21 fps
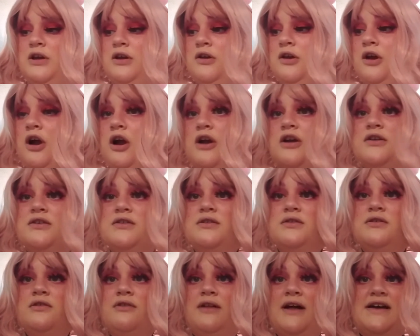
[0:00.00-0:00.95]
heart
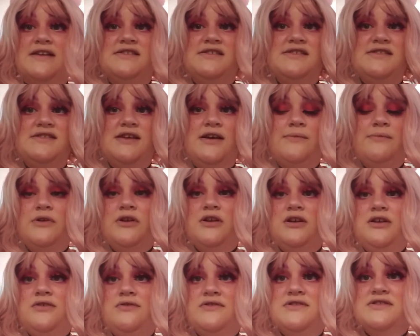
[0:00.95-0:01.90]
glasses I'm going to
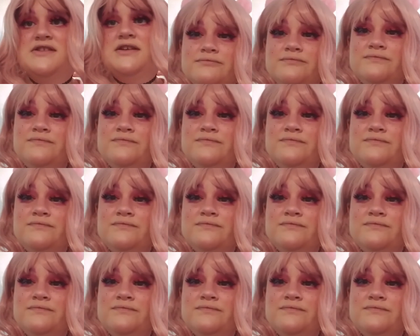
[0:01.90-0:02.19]
use.